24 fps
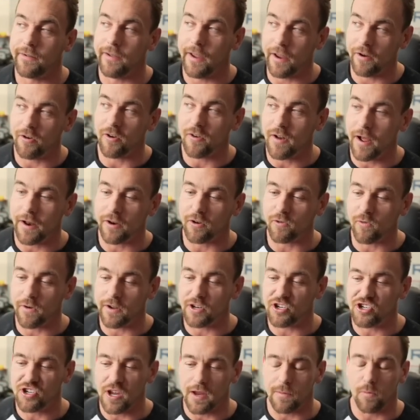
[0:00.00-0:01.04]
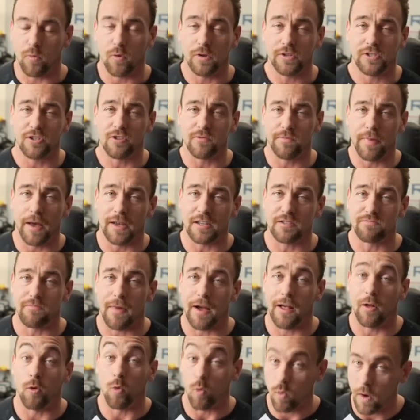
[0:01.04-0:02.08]
Andrew, not in great shape. What's your best
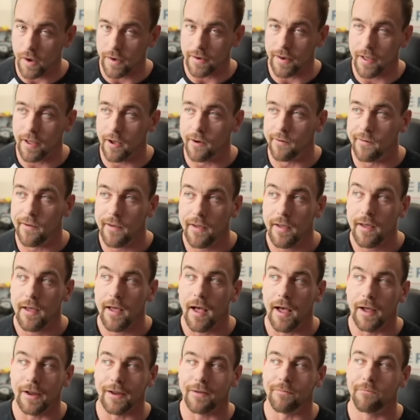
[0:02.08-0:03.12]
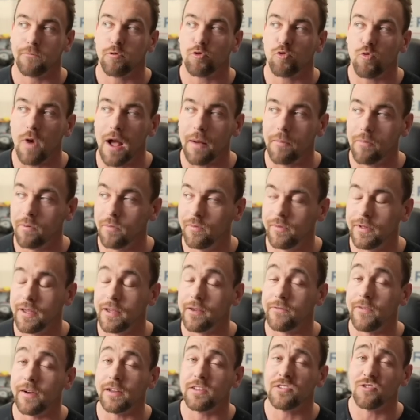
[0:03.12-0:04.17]
mile right now? I could
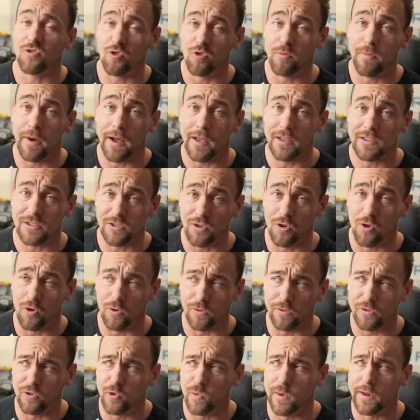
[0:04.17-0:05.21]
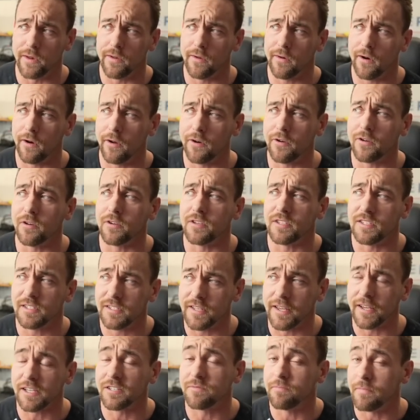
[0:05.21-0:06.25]
probably, if I sold my soul, do it under
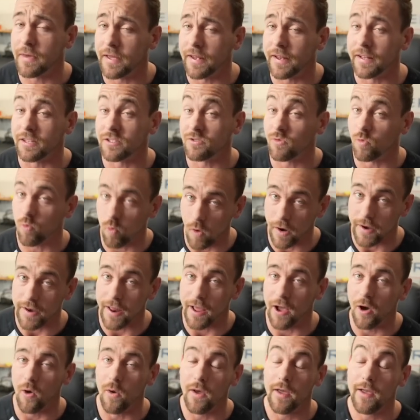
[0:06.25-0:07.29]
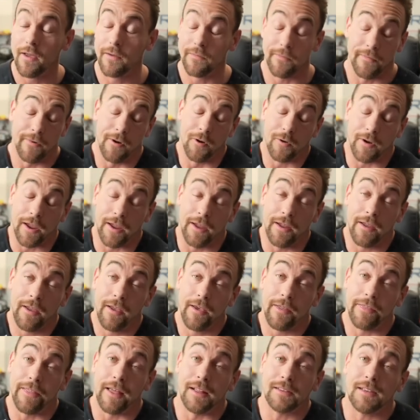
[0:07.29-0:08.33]
6 minutes right now.
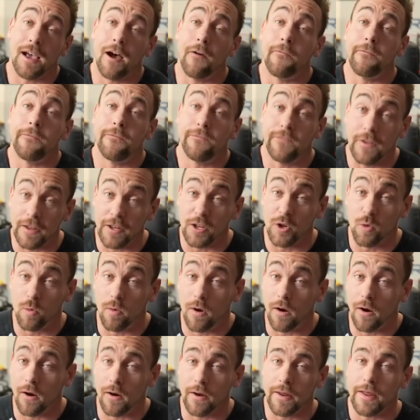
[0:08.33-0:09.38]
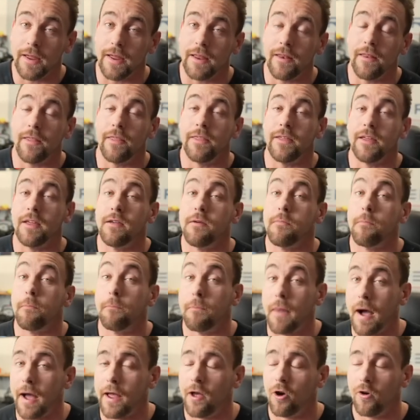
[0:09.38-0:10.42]
Okay, that's how fit you are in the
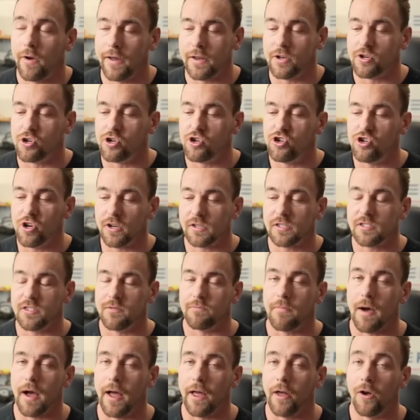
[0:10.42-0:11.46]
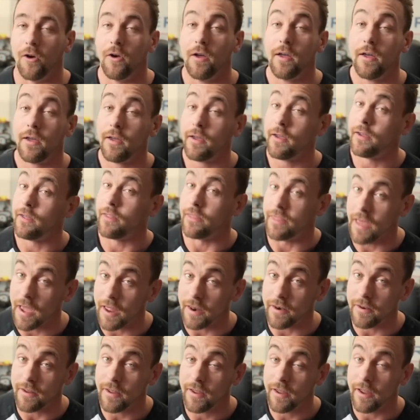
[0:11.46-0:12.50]
mile and just the mile.
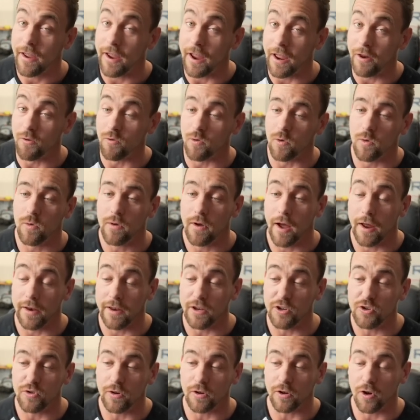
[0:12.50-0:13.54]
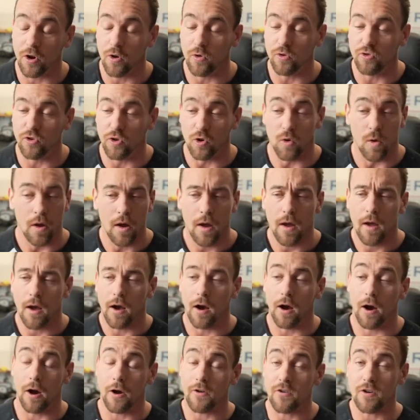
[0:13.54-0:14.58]
Then, Andrew, I need you to go do
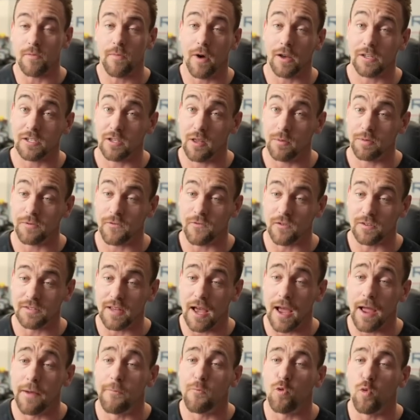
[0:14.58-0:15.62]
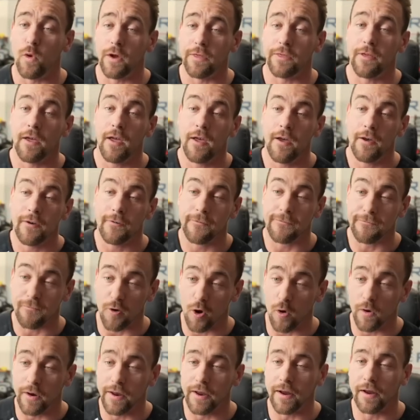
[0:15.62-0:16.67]
100 muscle-ups for time with
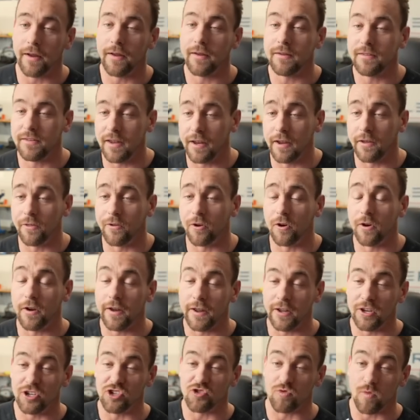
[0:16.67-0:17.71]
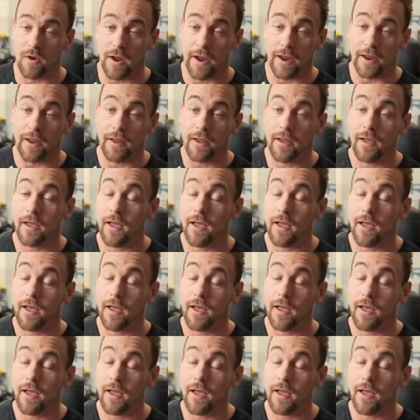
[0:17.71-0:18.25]
Froning, Taylor, and Dre.